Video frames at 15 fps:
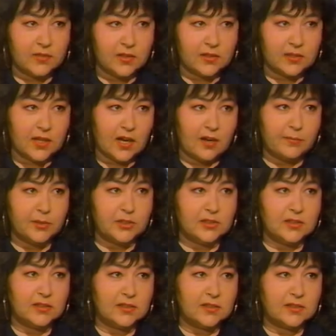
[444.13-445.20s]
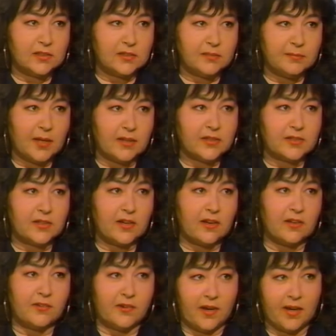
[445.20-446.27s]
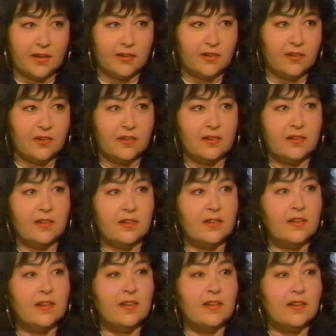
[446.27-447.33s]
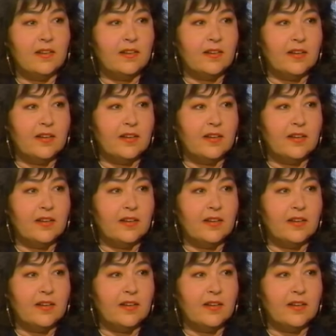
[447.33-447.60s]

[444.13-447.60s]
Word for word: on a commune in the mountains of Colorado. And met?